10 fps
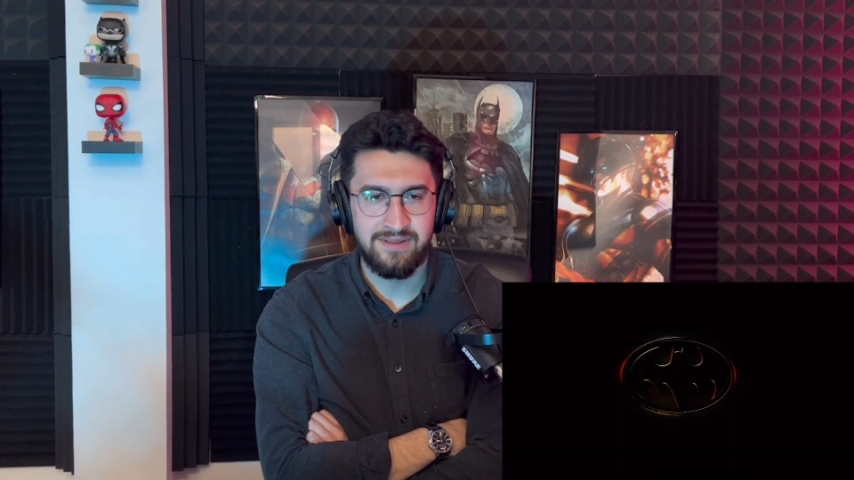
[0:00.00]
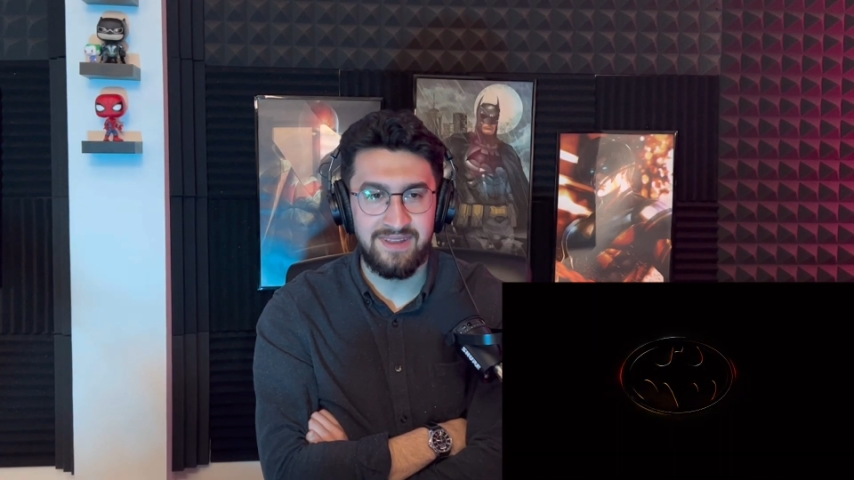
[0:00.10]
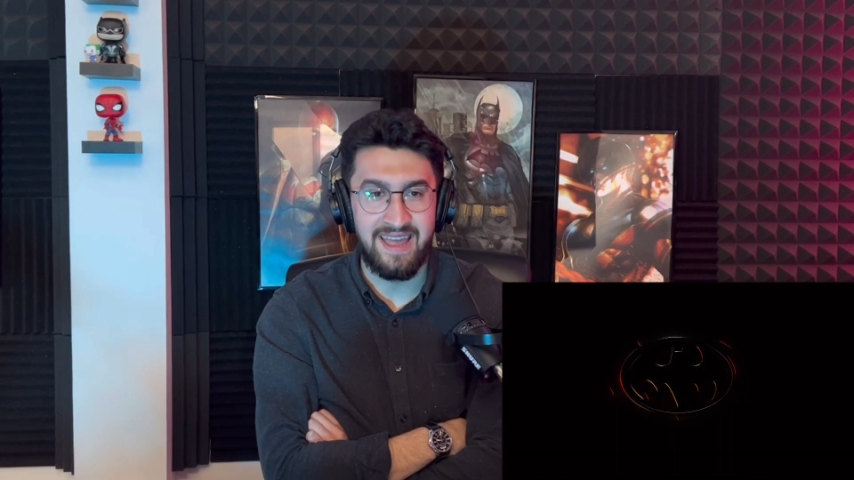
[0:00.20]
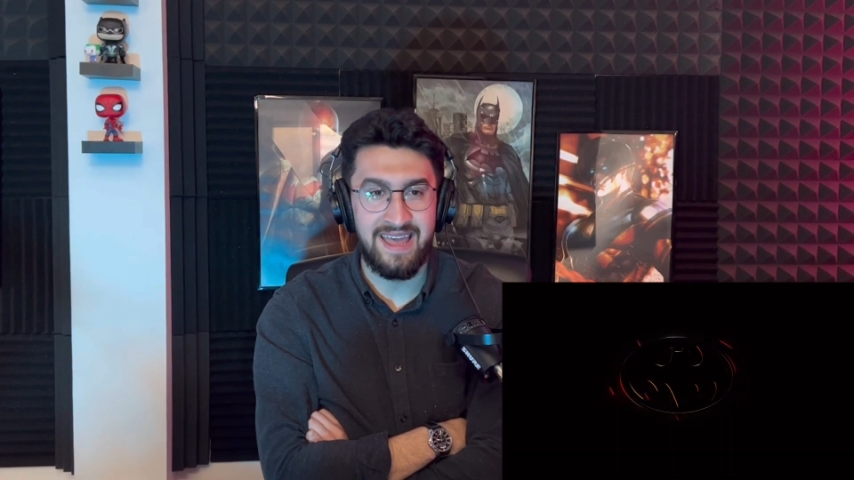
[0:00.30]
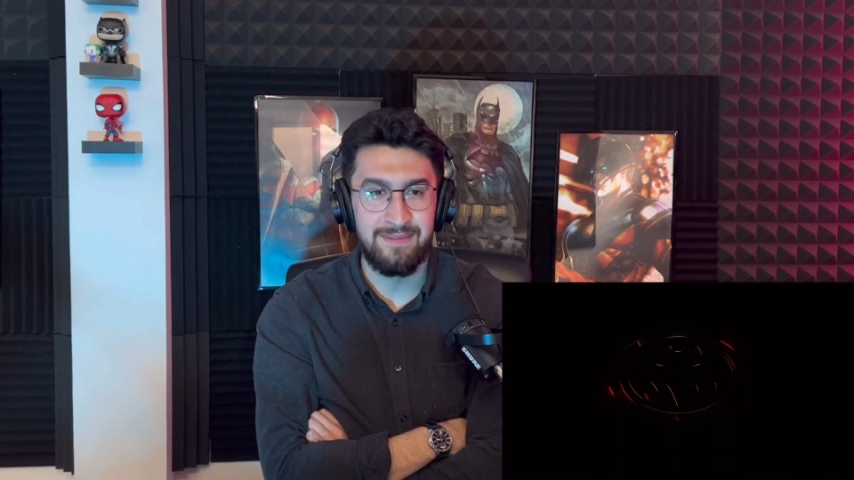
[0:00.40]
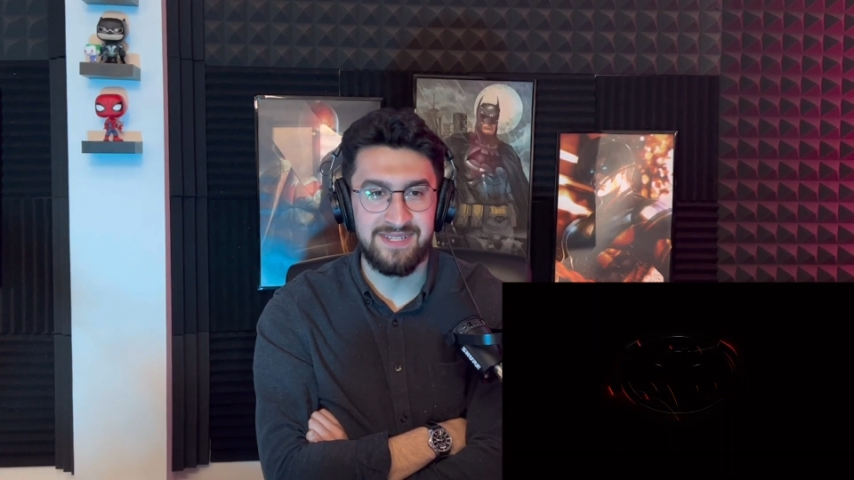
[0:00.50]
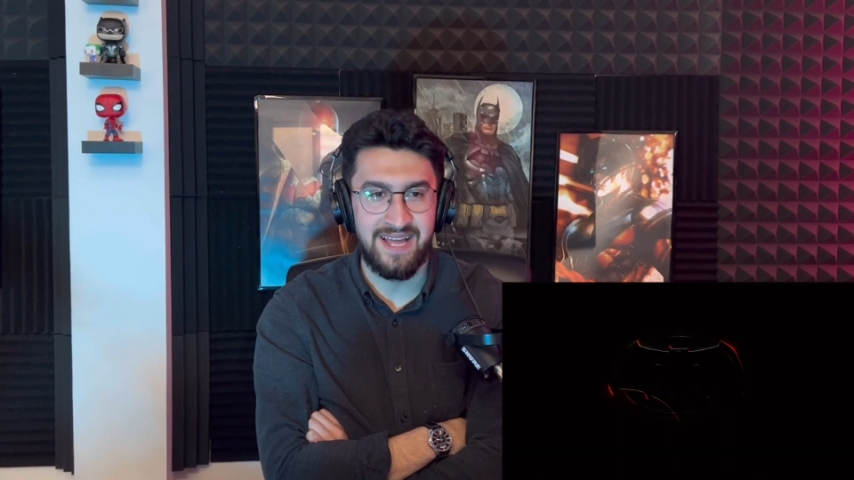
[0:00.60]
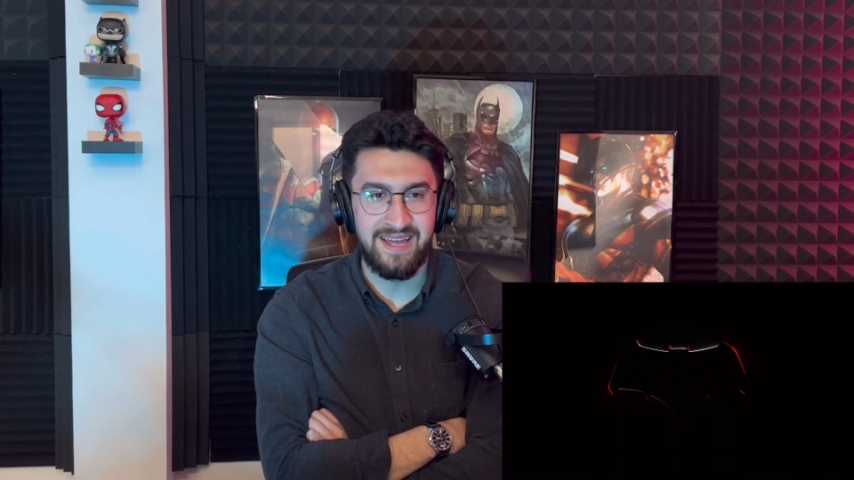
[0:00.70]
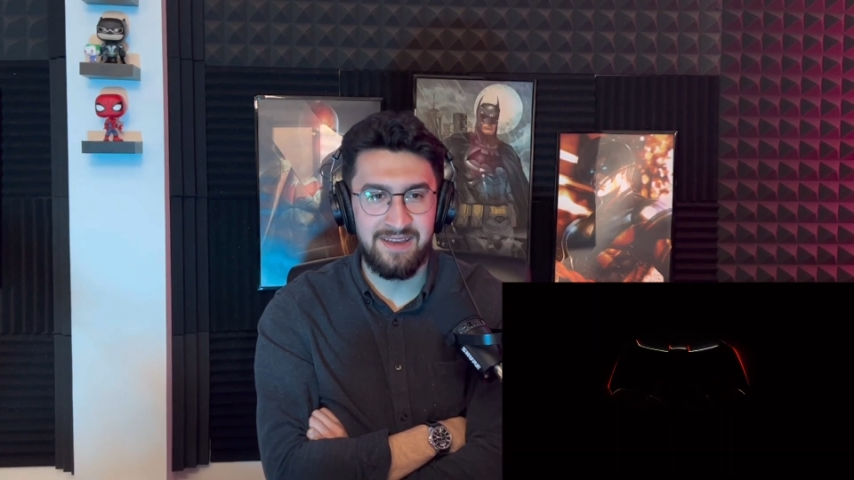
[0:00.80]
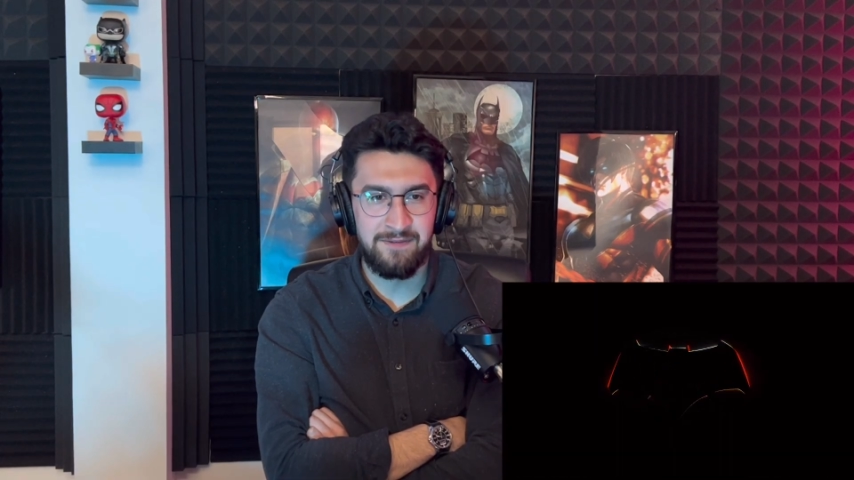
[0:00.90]
Damn, is
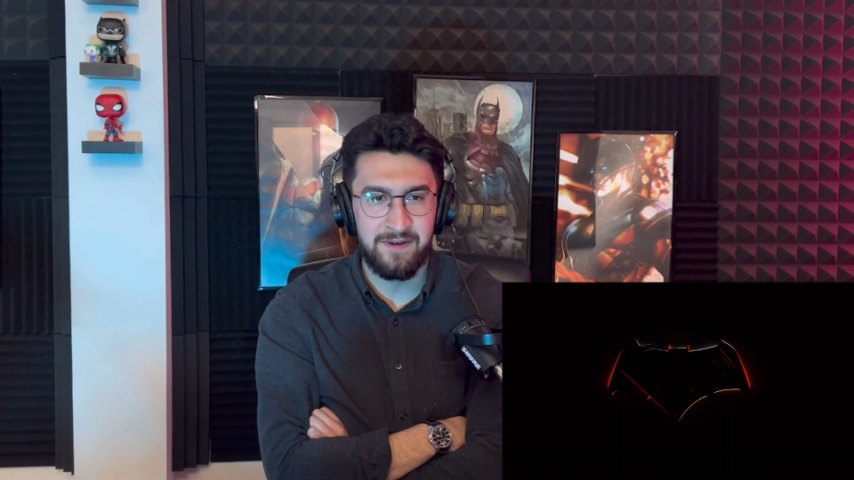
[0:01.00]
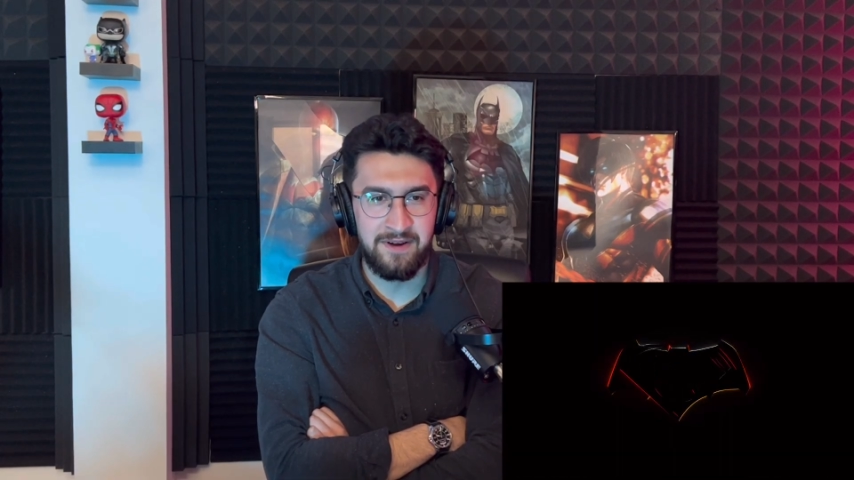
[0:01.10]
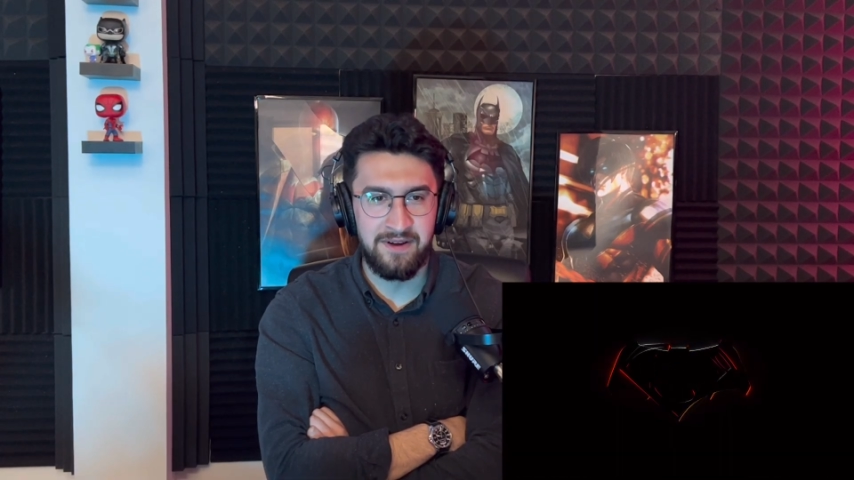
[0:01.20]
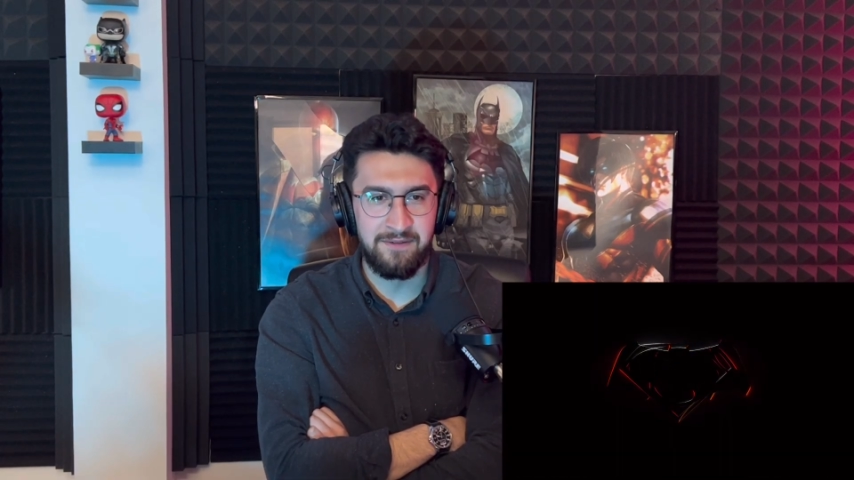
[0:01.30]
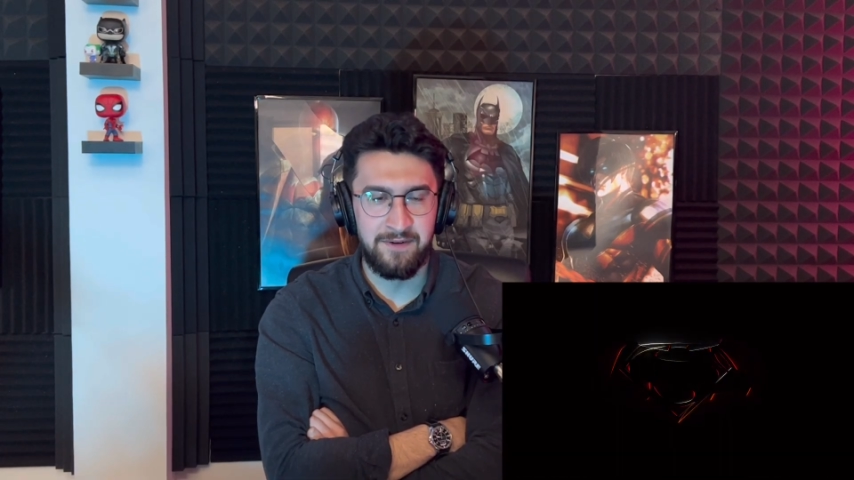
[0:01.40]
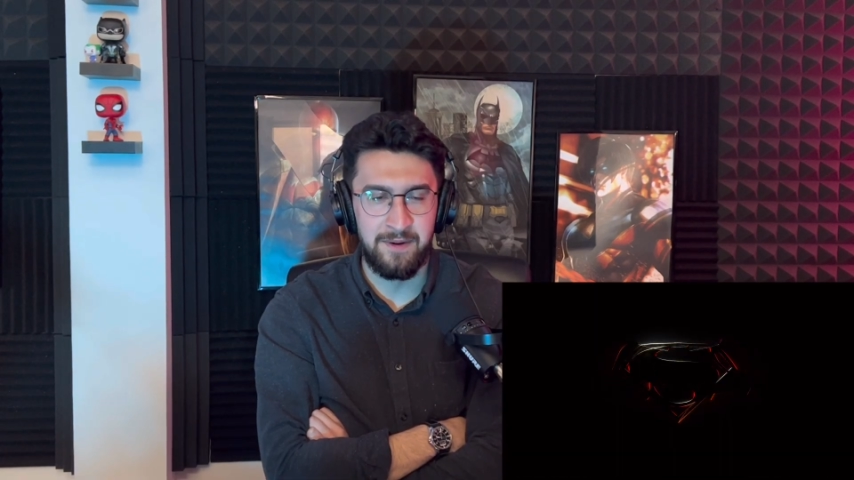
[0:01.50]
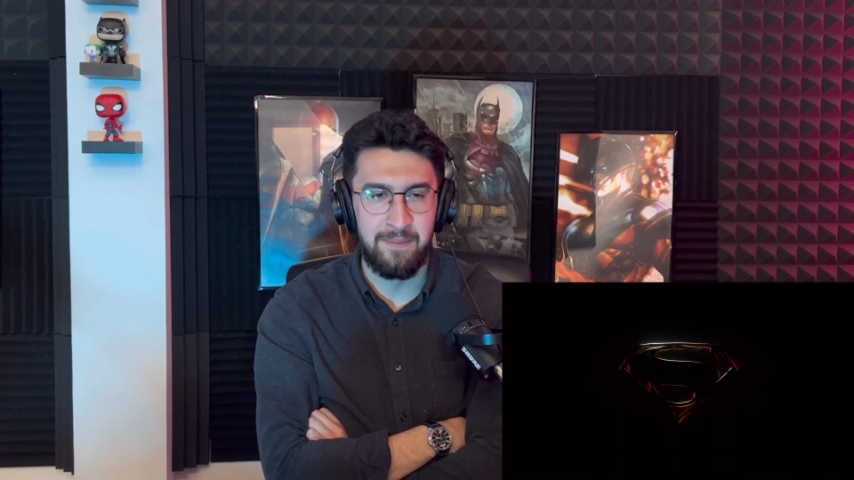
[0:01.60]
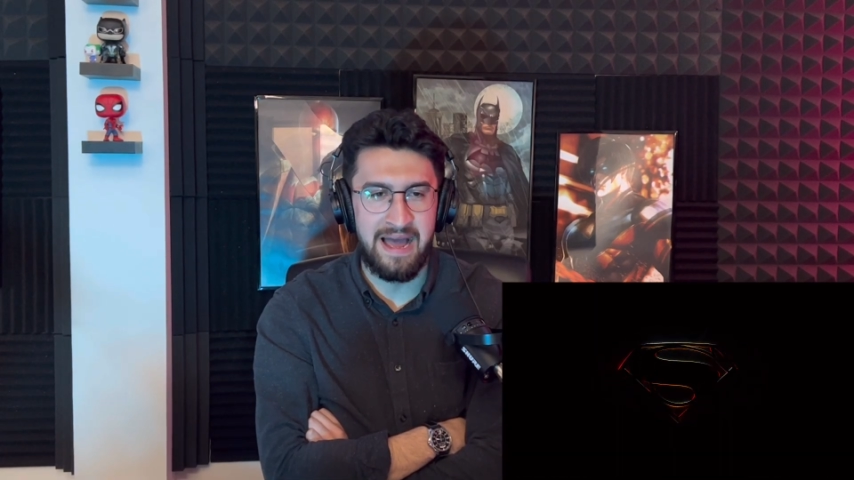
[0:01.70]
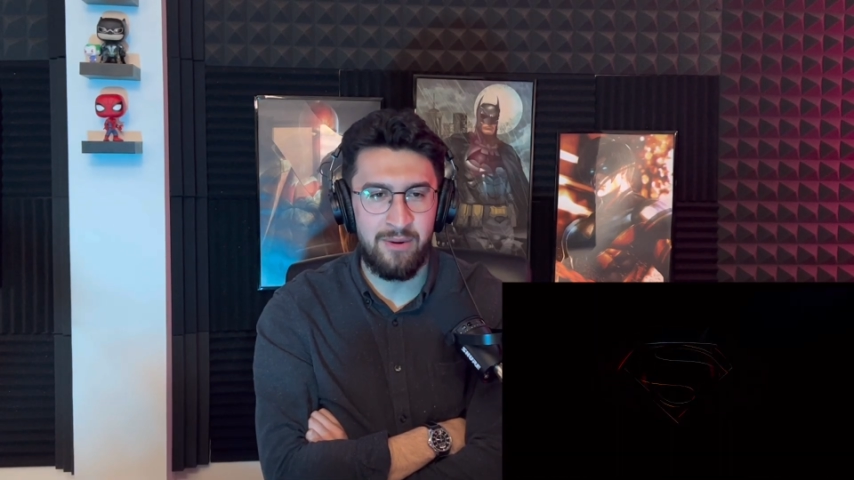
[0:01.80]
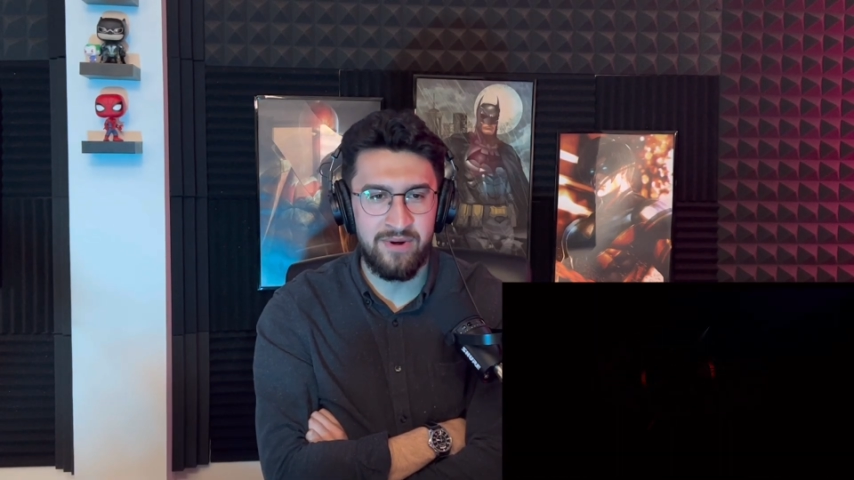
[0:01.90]
that it for the
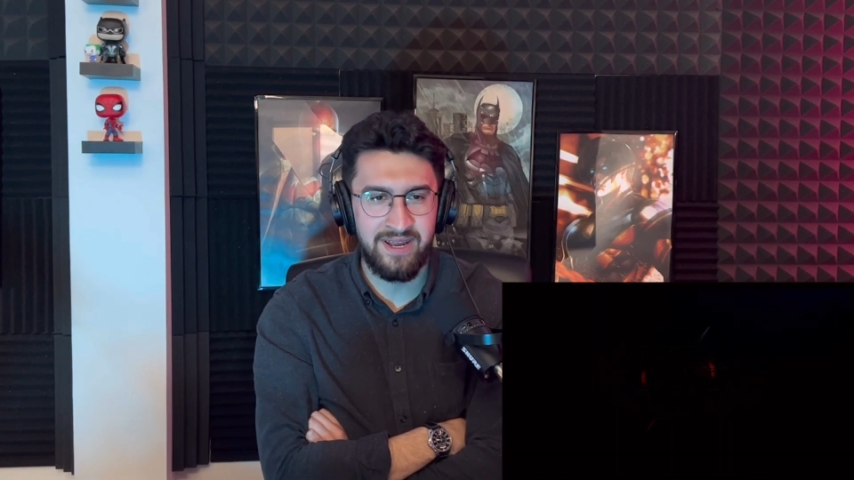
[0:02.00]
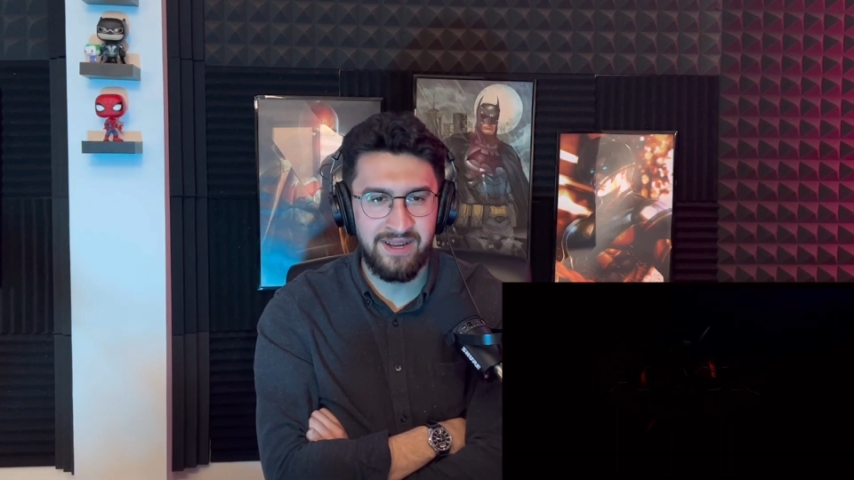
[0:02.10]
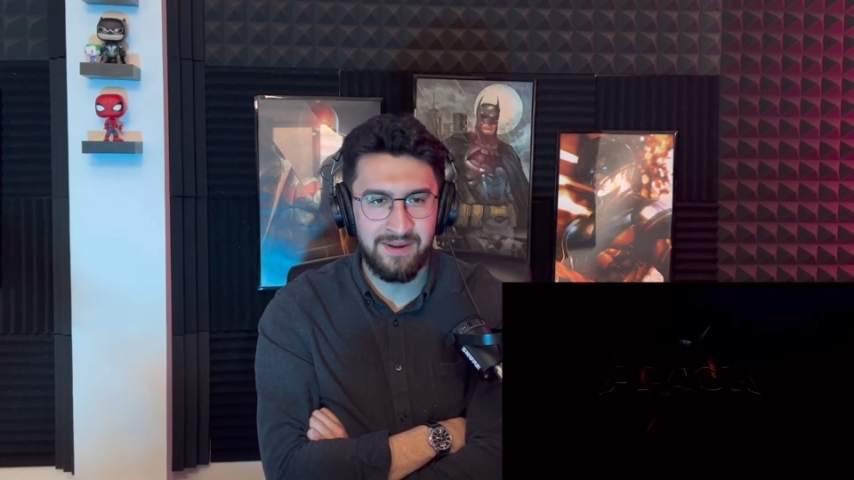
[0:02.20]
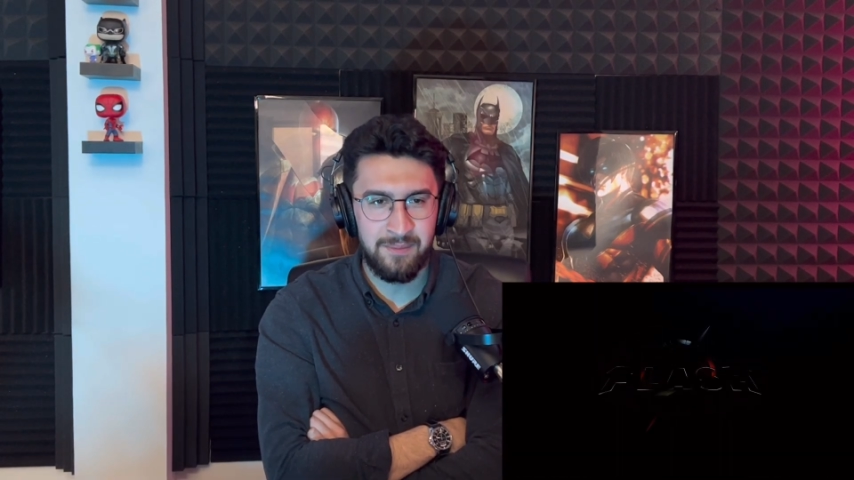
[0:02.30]
Batwing?